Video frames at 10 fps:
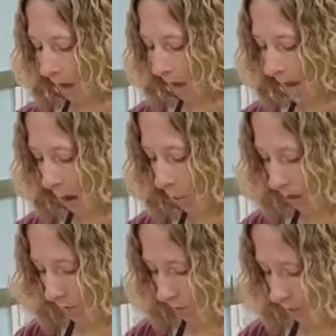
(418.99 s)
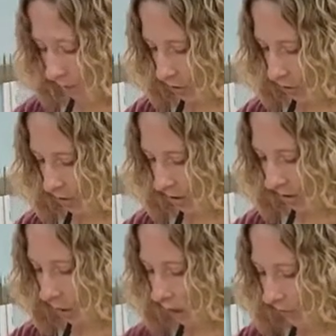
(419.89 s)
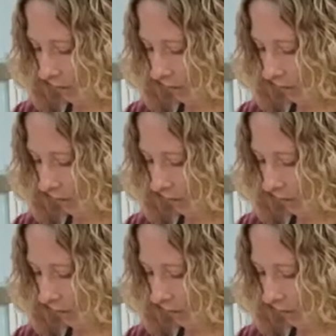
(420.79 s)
And now what I'm doing is just putting them on the